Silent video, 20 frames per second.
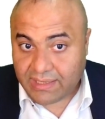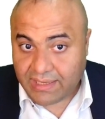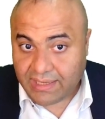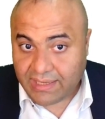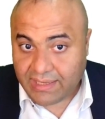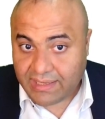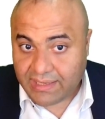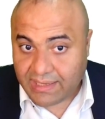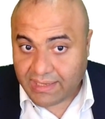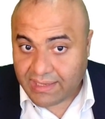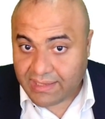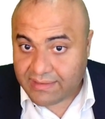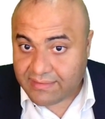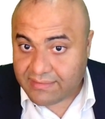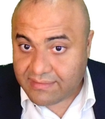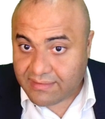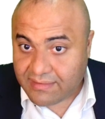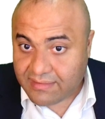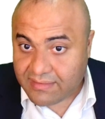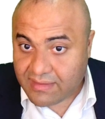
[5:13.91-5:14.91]

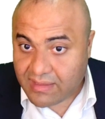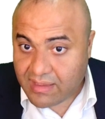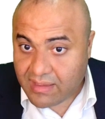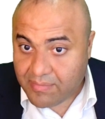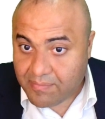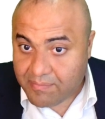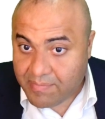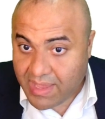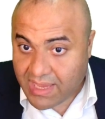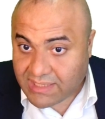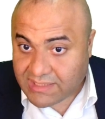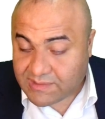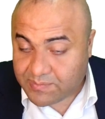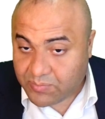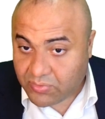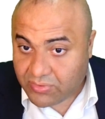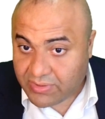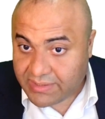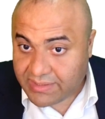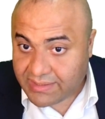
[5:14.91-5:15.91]
And the max
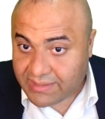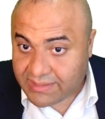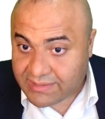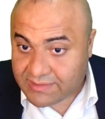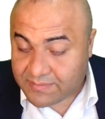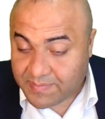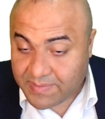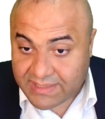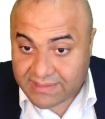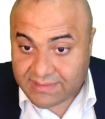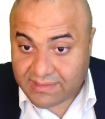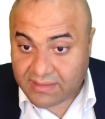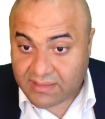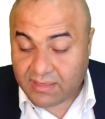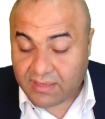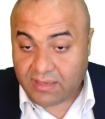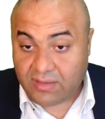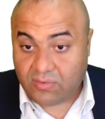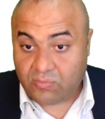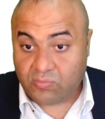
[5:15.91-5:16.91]
pooling is
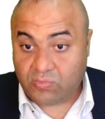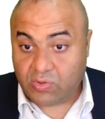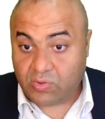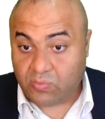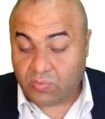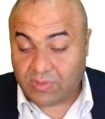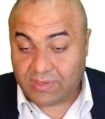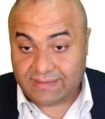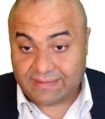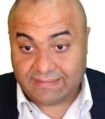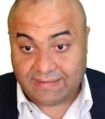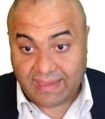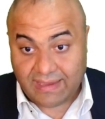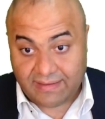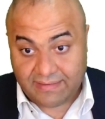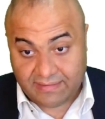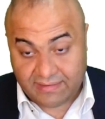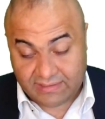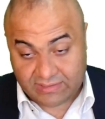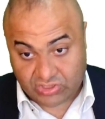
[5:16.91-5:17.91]
basically we will
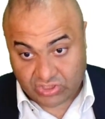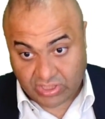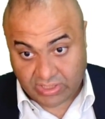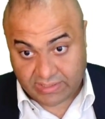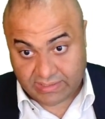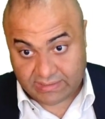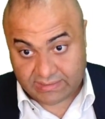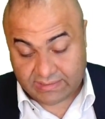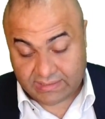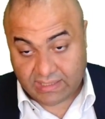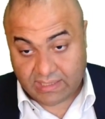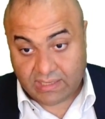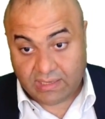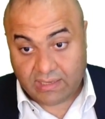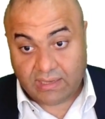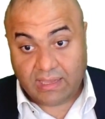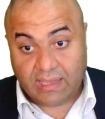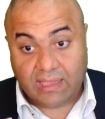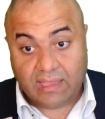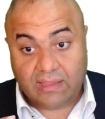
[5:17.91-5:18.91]
take these channels
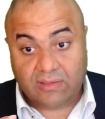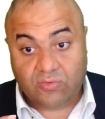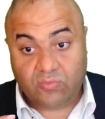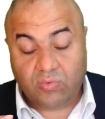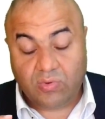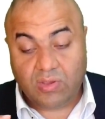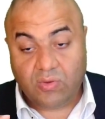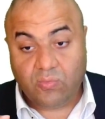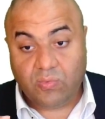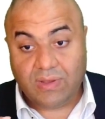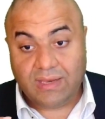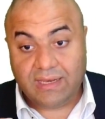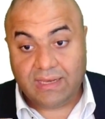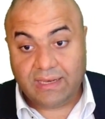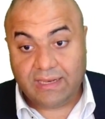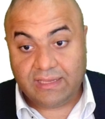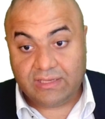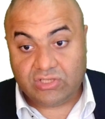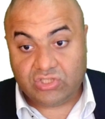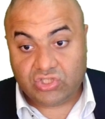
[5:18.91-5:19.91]
and we
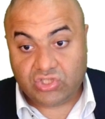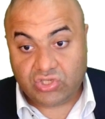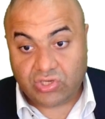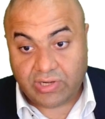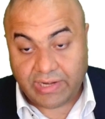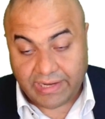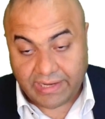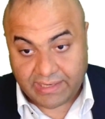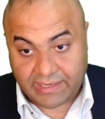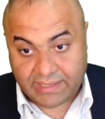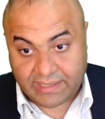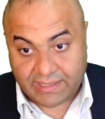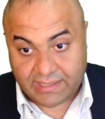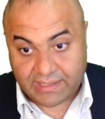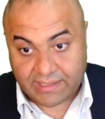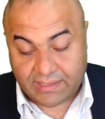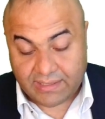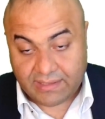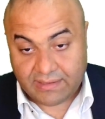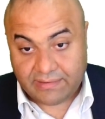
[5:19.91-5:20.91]
will
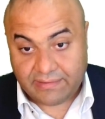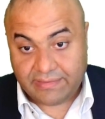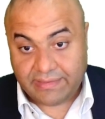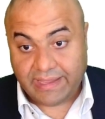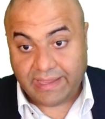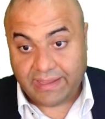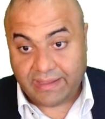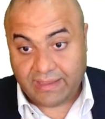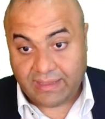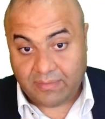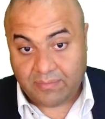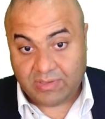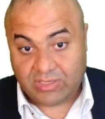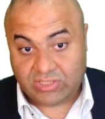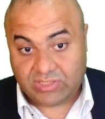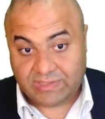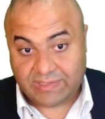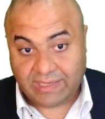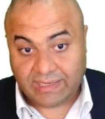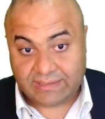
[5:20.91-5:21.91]
shrink the
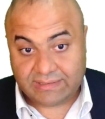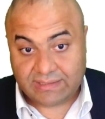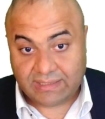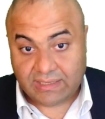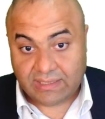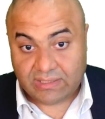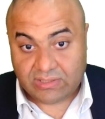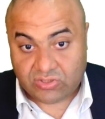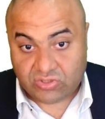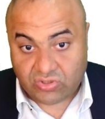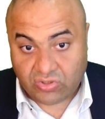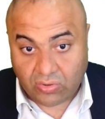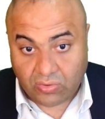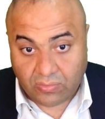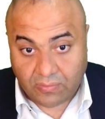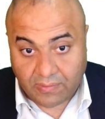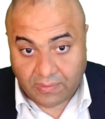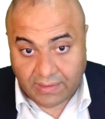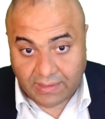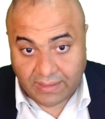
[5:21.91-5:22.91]
image size.
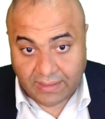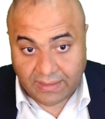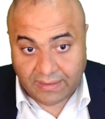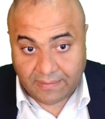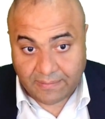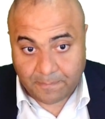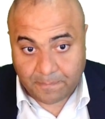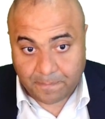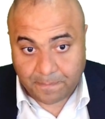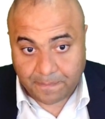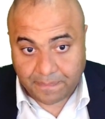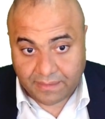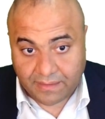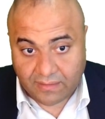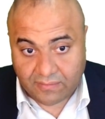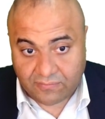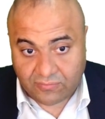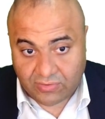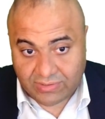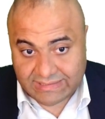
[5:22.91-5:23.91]
So
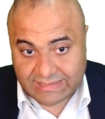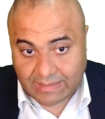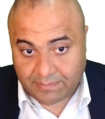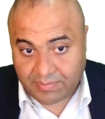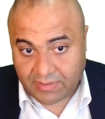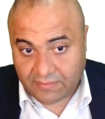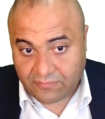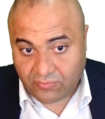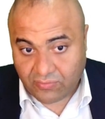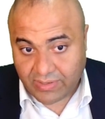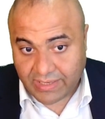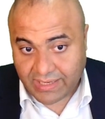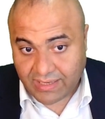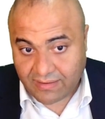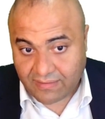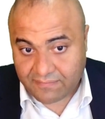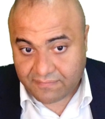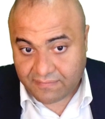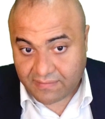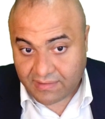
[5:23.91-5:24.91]
for example, if we
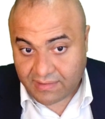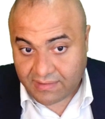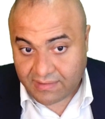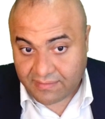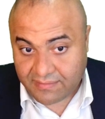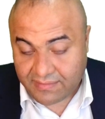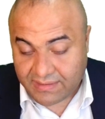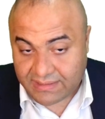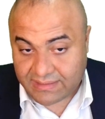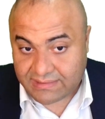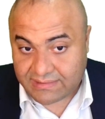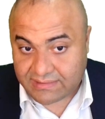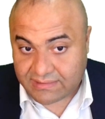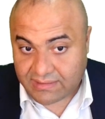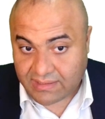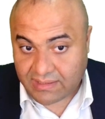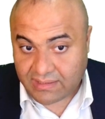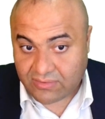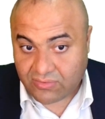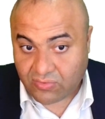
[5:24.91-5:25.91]
have
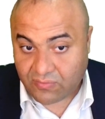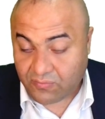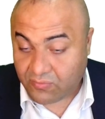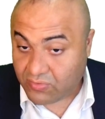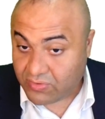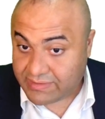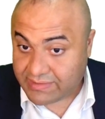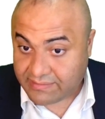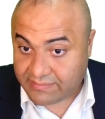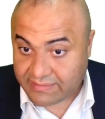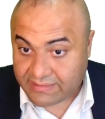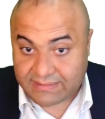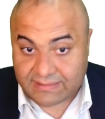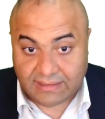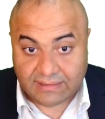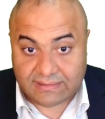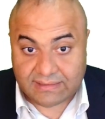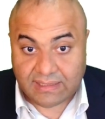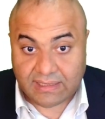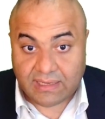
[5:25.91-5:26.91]
this convoluted
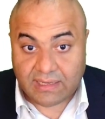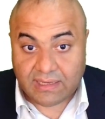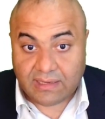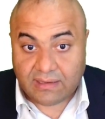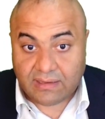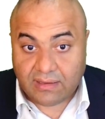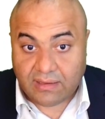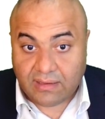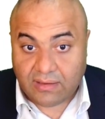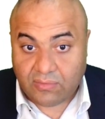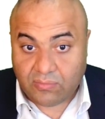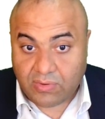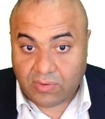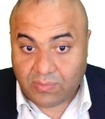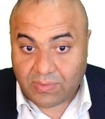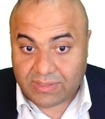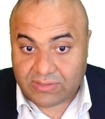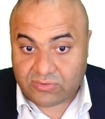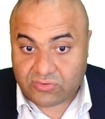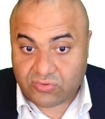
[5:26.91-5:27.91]
result, we
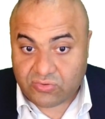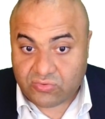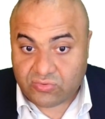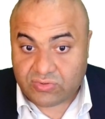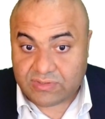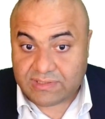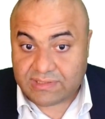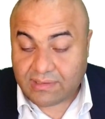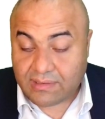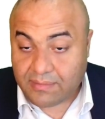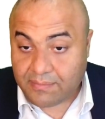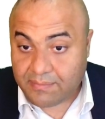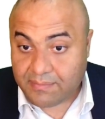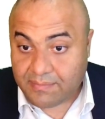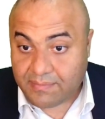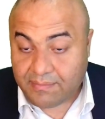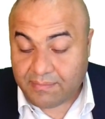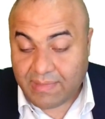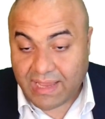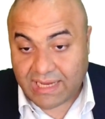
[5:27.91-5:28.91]
want to use
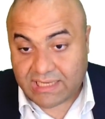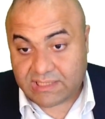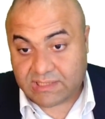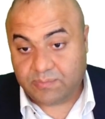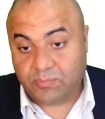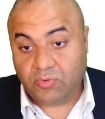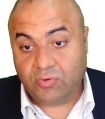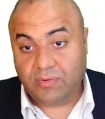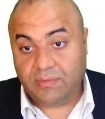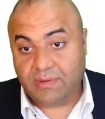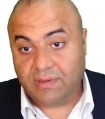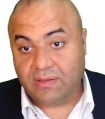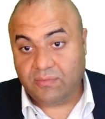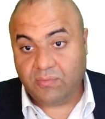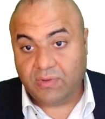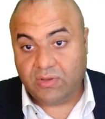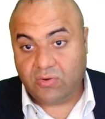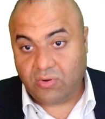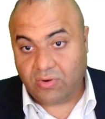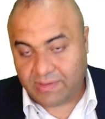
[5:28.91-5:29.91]
max pooling.
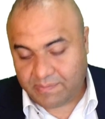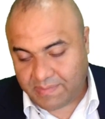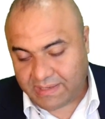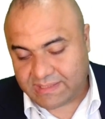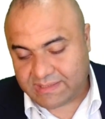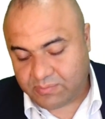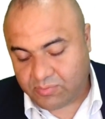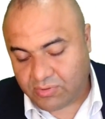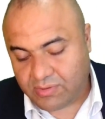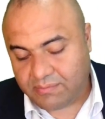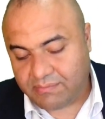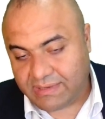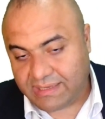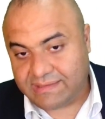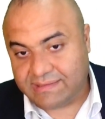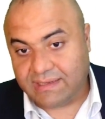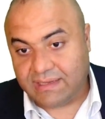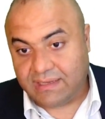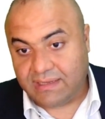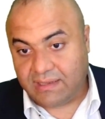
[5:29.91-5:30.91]
We call it max pooling,
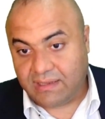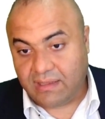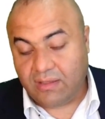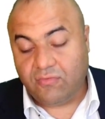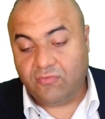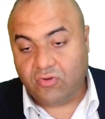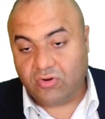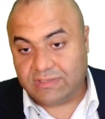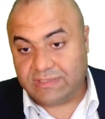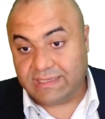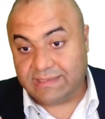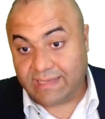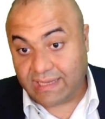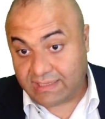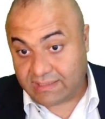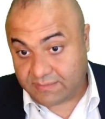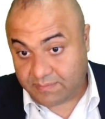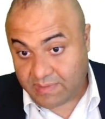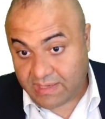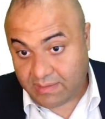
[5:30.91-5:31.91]
but of course it
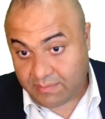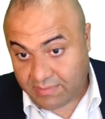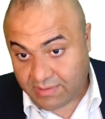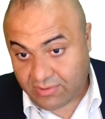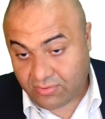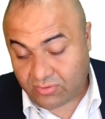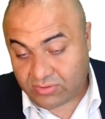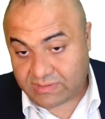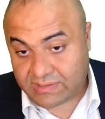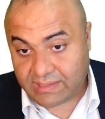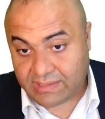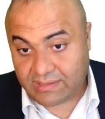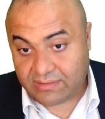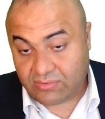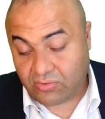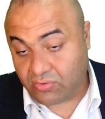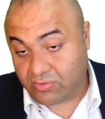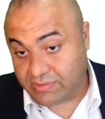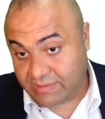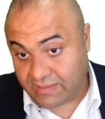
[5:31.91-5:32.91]
has many methods
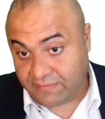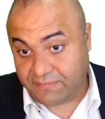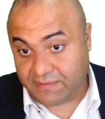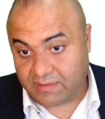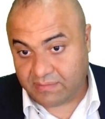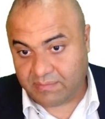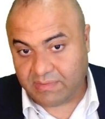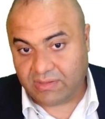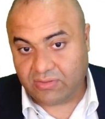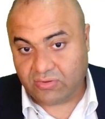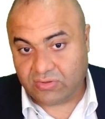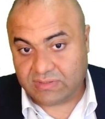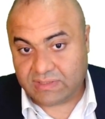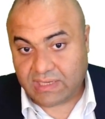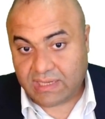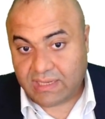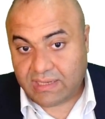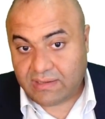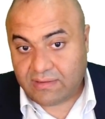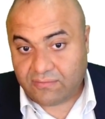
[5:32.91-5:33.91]
or different methods.
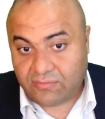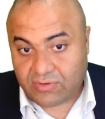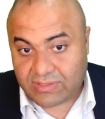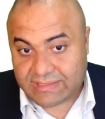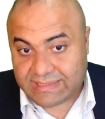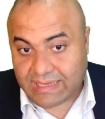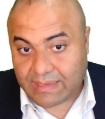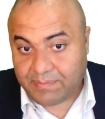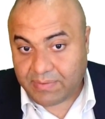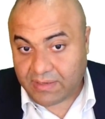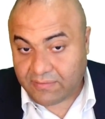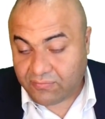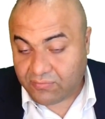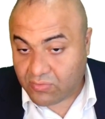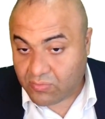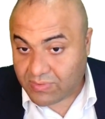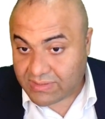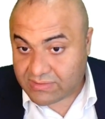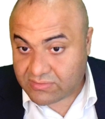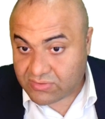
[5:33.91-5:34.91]
For example, if
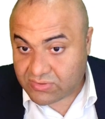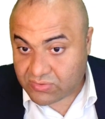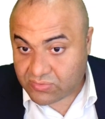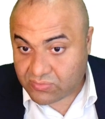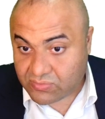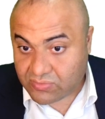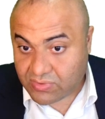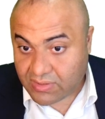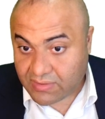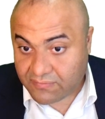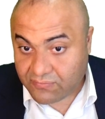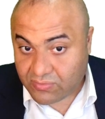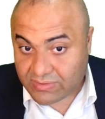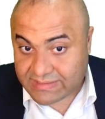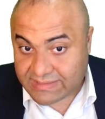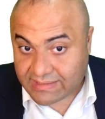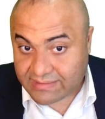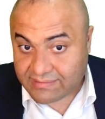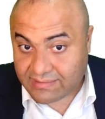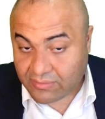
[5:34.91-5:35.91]
we
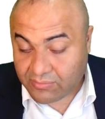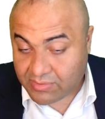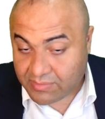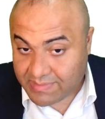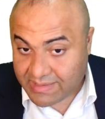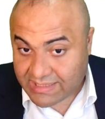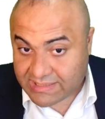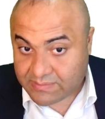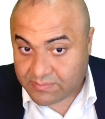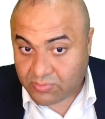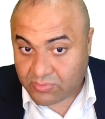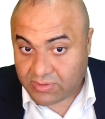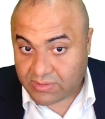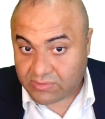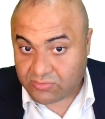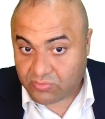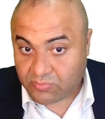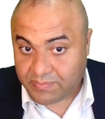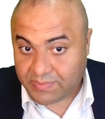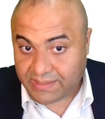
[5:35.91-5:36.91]
set our max
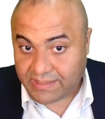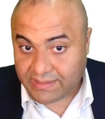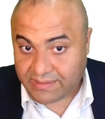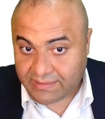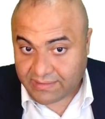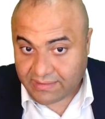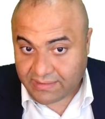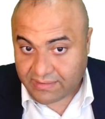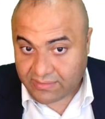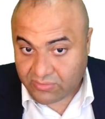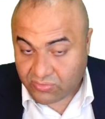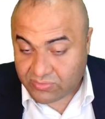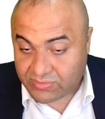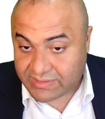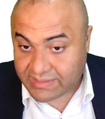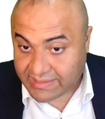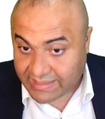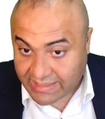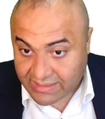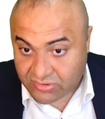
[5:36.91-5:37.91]
pooling to be
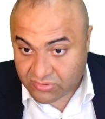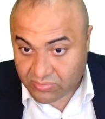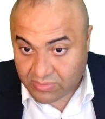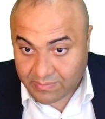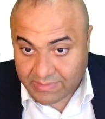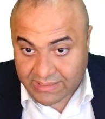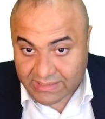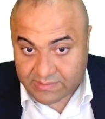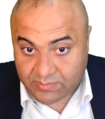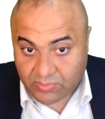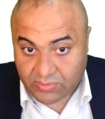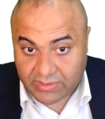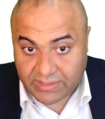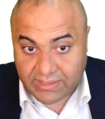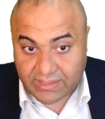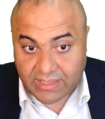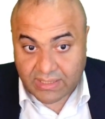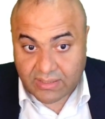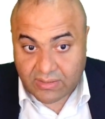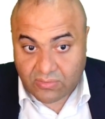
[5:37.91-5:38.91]
using actual max
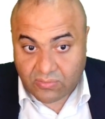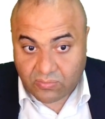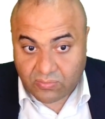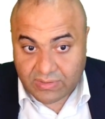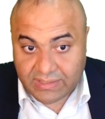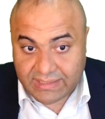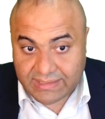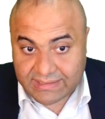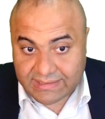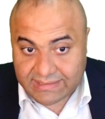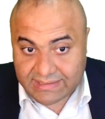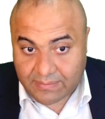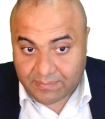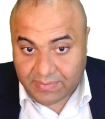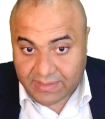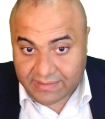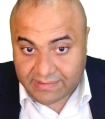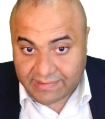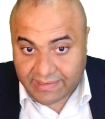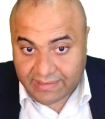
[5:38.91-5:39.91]
pooling, we
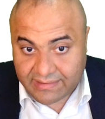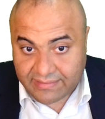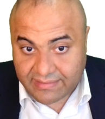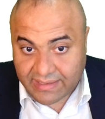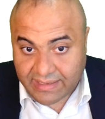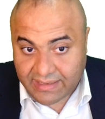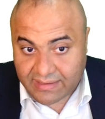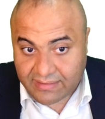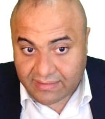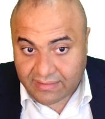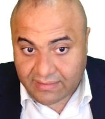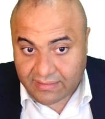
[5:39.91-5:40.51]
simply take the